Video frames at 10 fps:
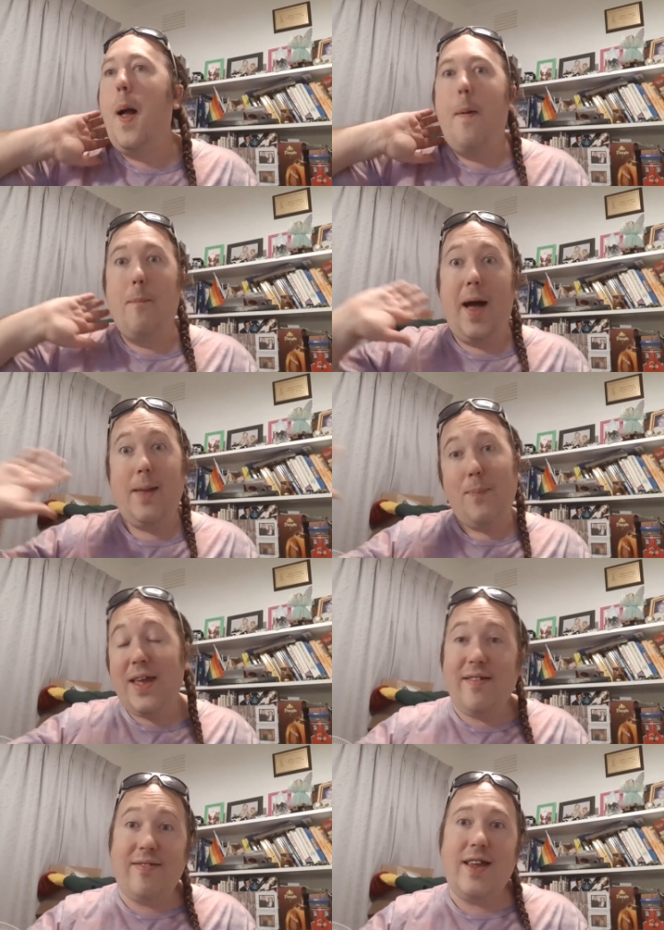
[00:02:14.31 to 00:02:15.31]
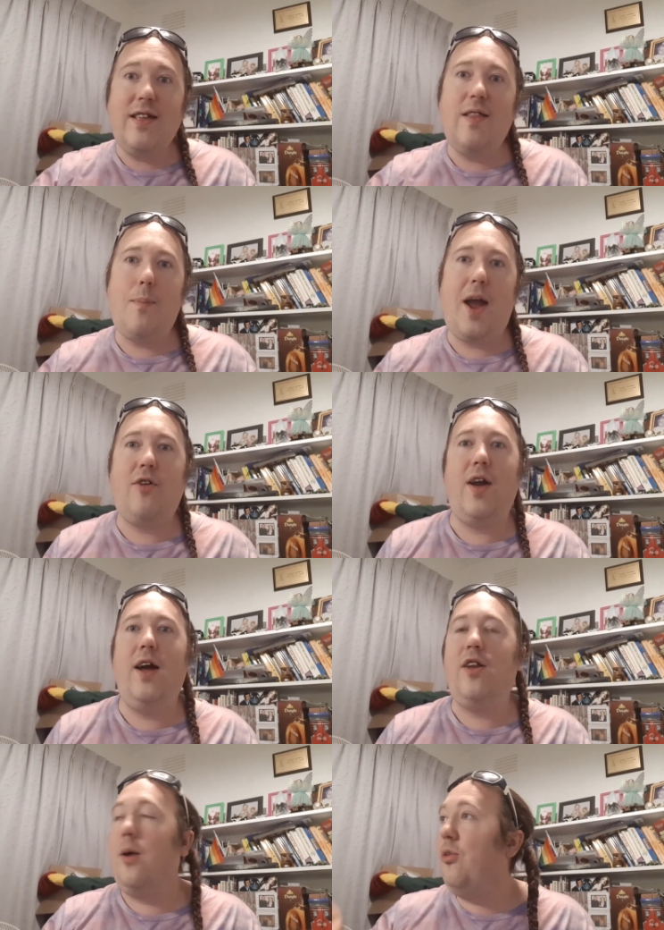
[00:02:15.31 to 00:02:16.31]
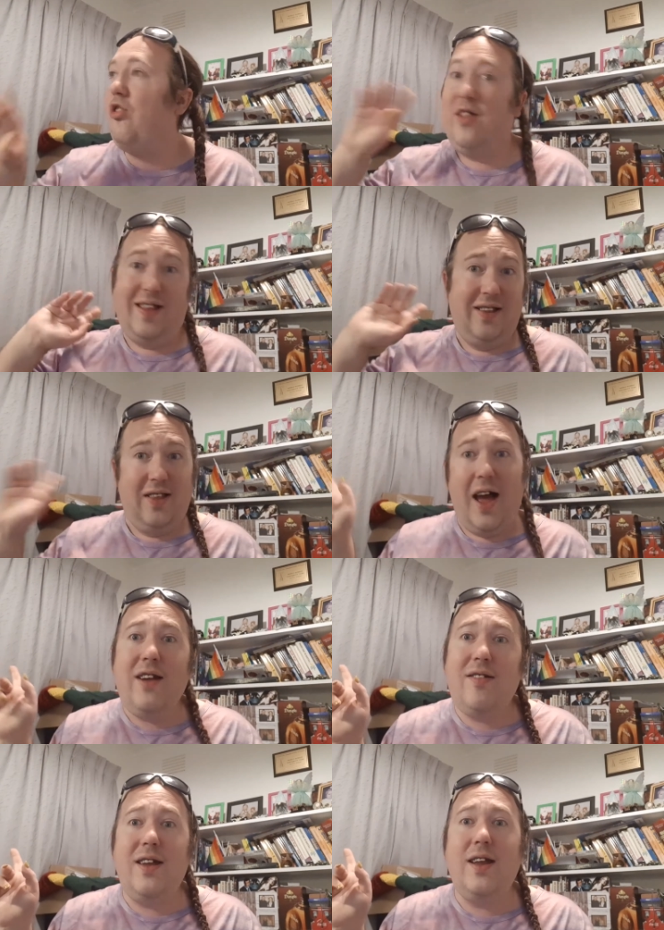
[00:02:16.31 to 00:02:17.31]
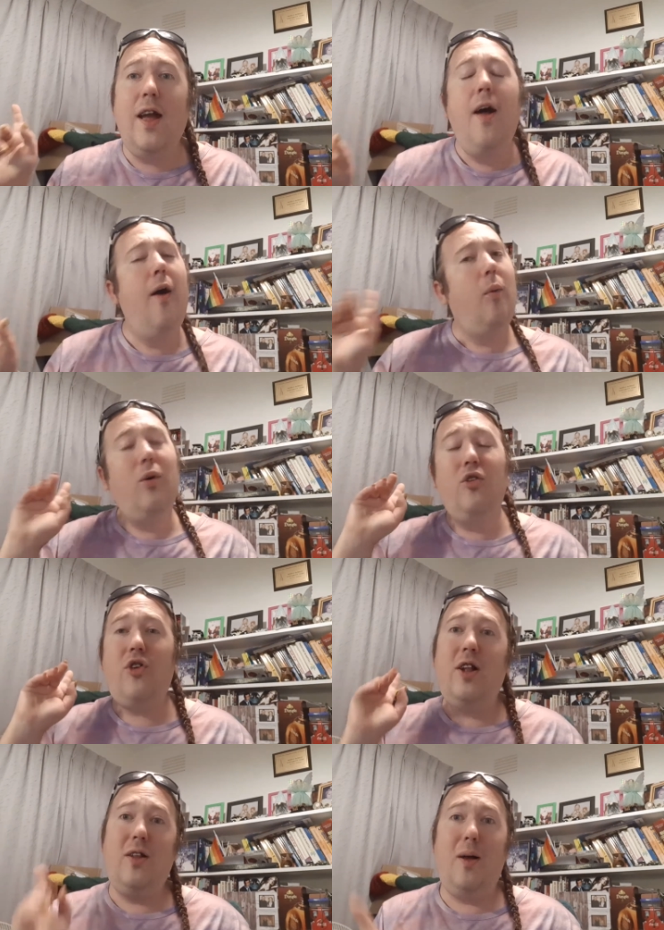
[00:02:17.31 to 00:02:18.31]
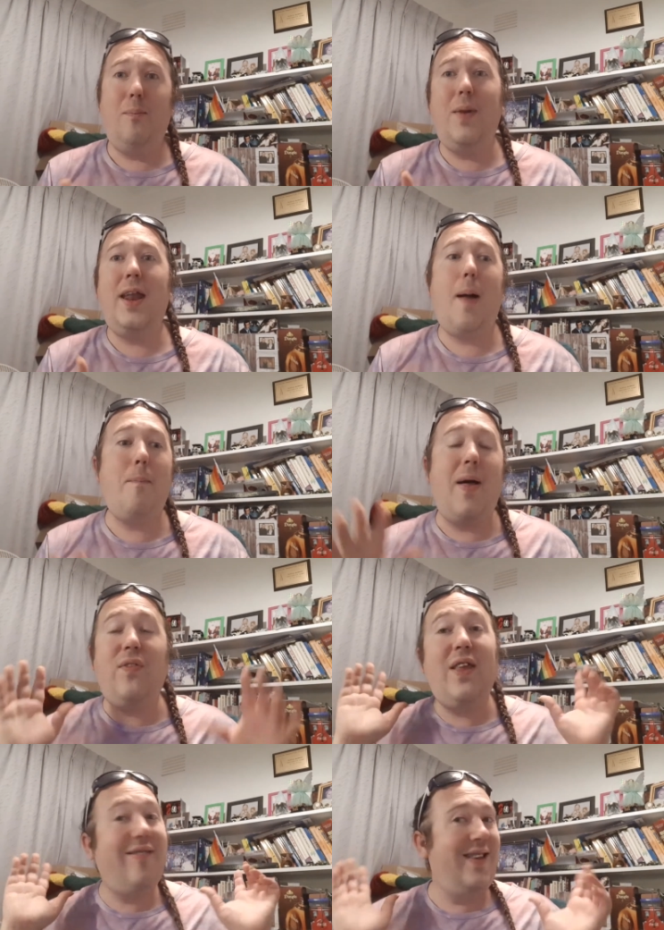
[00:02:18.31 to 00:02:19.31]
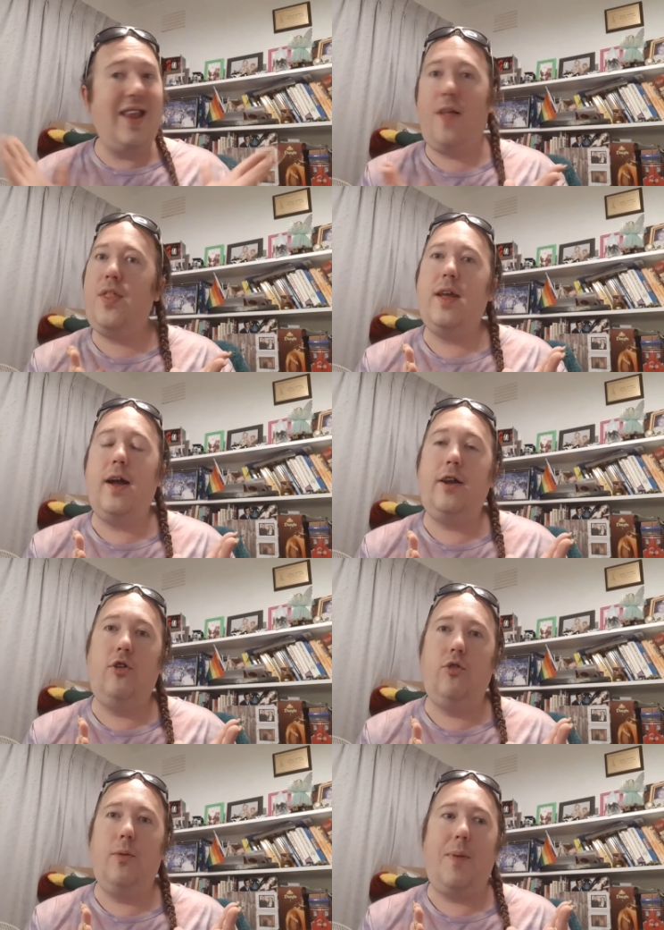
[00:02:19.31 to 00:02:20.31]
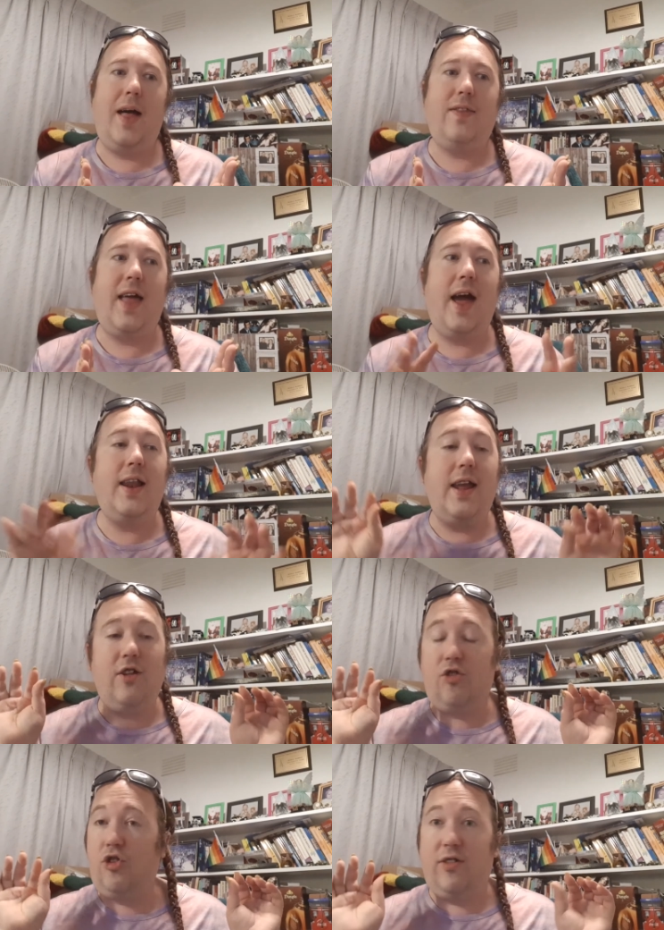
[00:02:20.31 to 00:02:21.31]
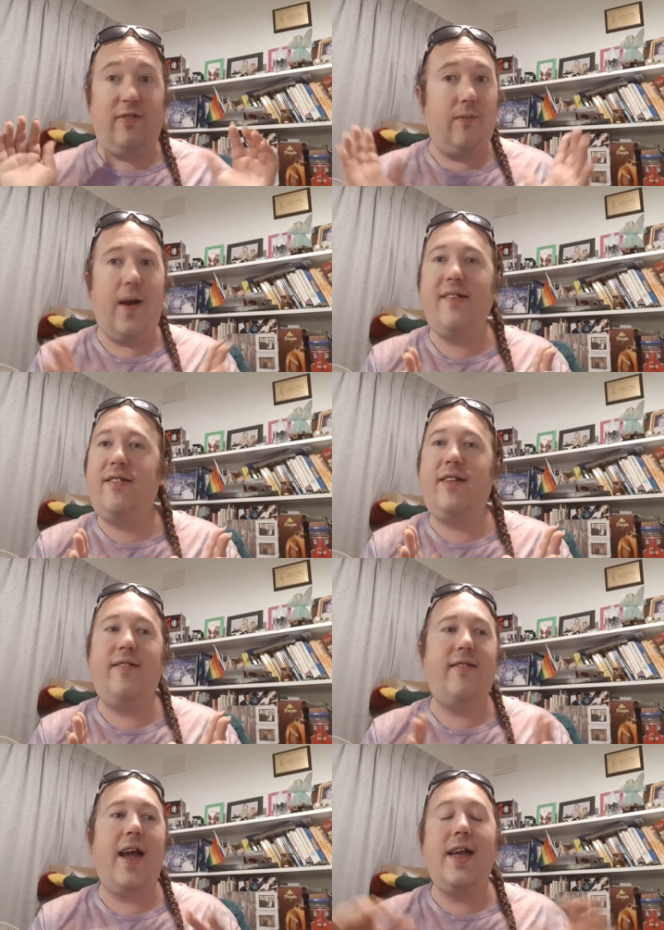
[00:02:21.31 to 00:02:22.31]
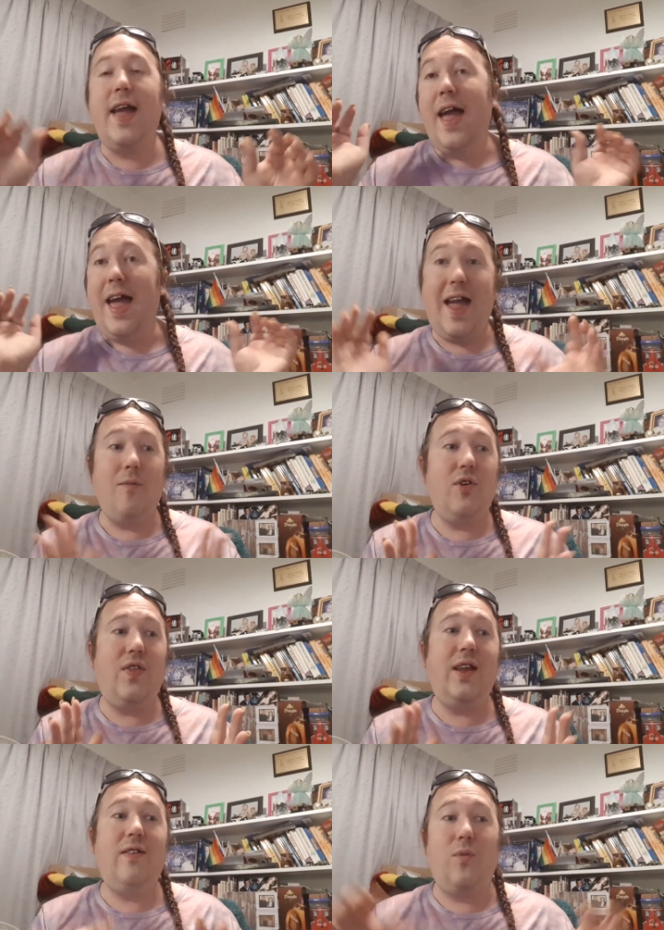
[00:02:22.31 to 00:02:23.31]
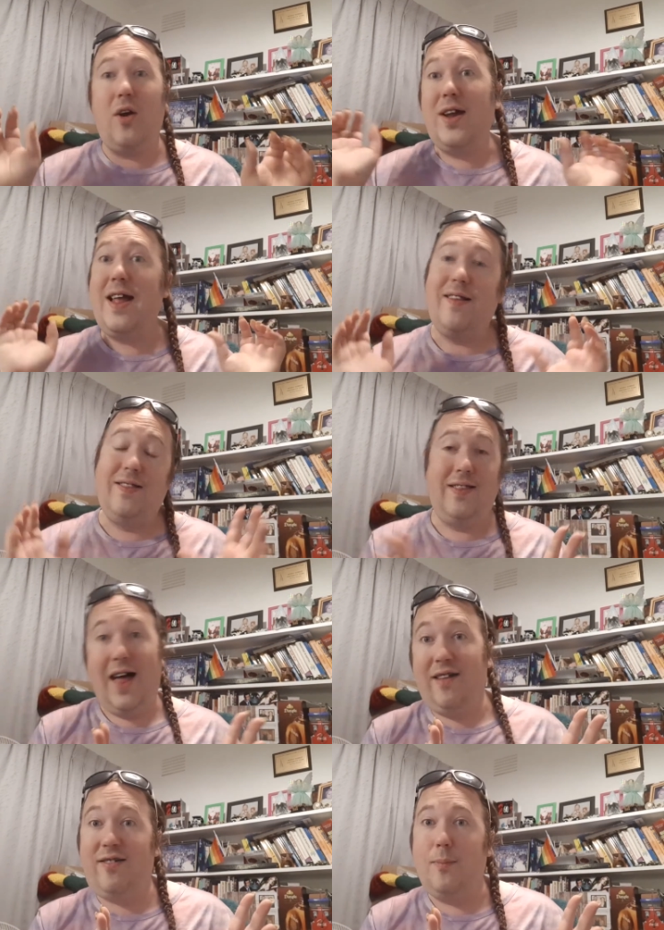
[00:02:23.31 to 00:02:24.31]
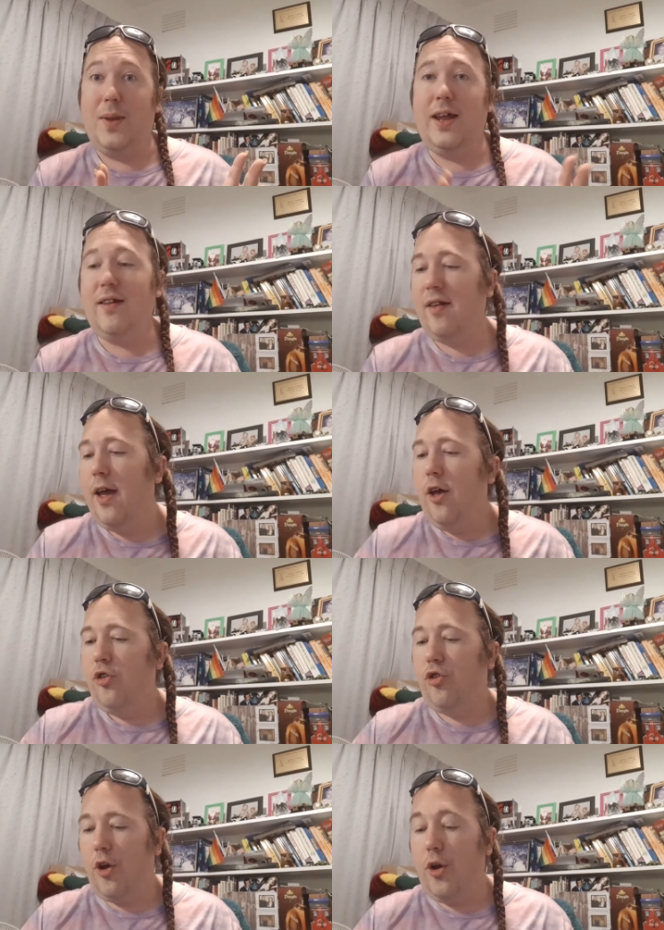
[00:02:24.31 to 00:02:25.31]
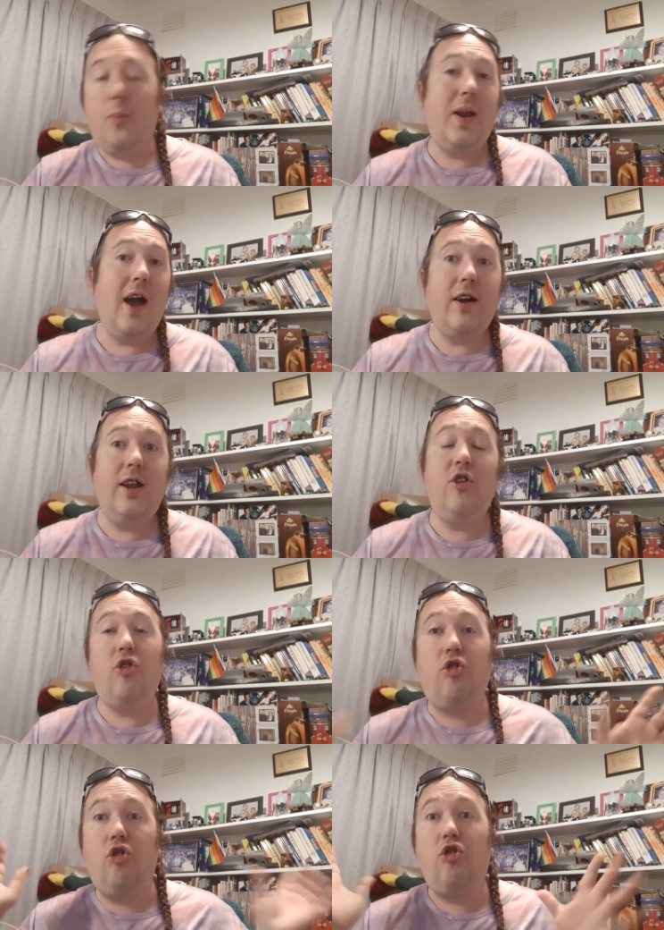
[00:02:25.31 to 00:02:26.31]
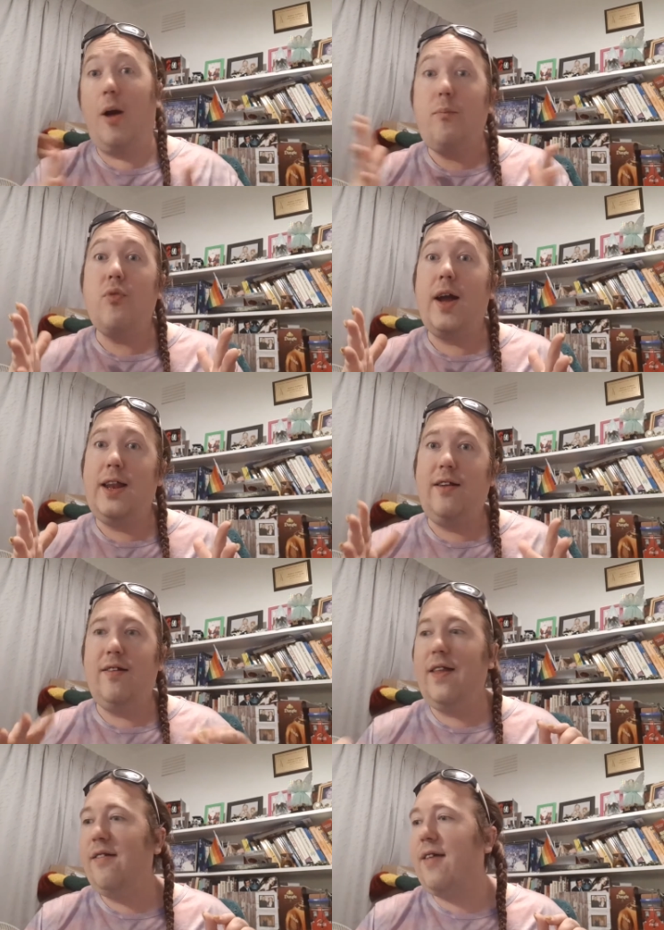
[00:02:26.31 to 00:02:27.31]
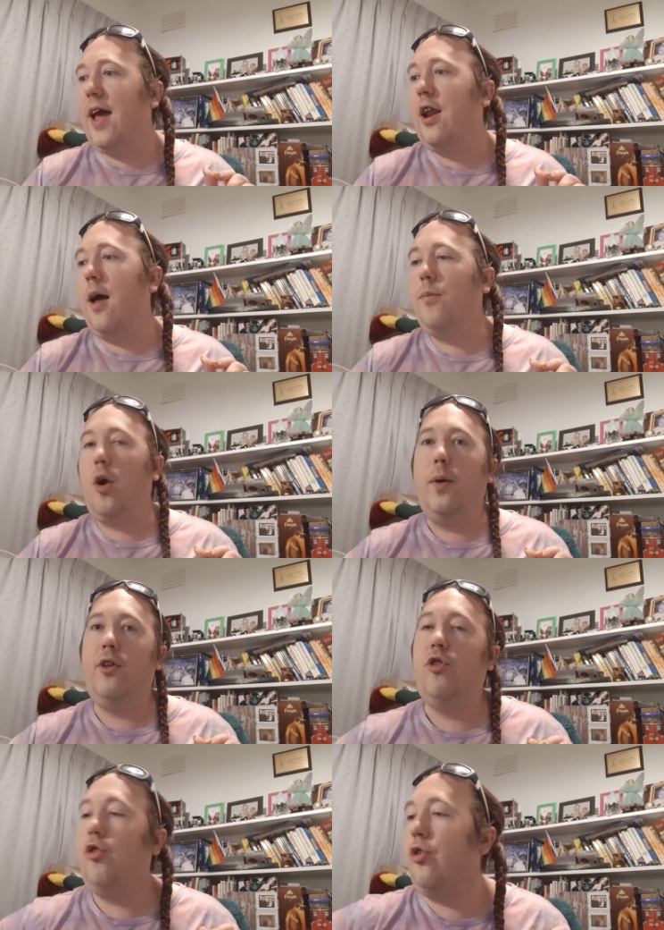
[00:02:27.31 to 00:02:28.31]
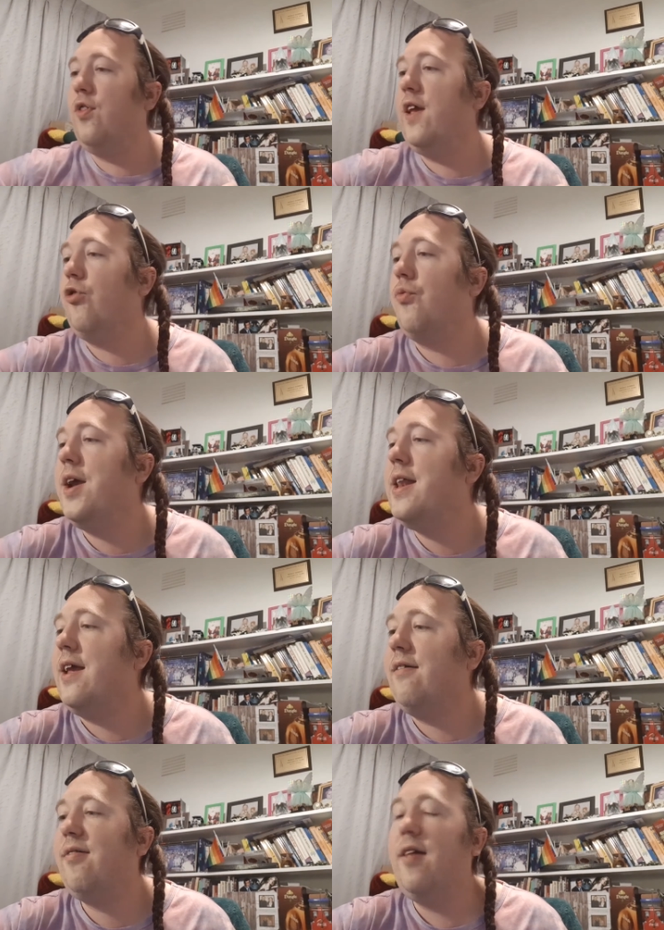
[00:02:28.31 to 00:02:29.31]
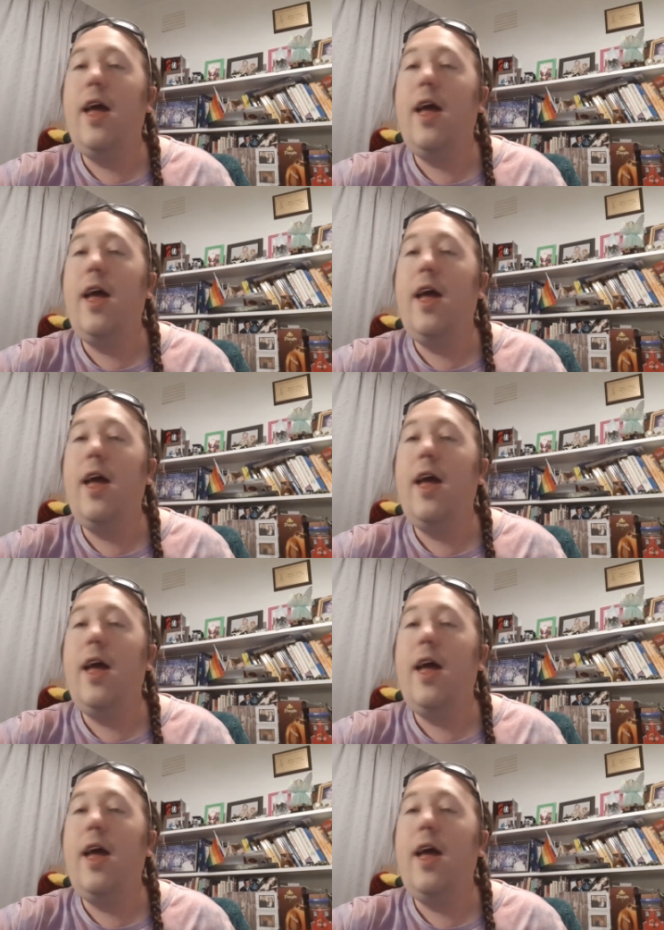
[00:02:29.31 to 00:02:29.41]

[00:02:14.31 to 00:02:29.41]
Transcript: my PC in the background. I wish that the lighting was a lot better, but there's nothing I can do about that. It's just, suffice to say, everything is very last minute. So we're now going to just jump right into this, and I'm going to do these readings.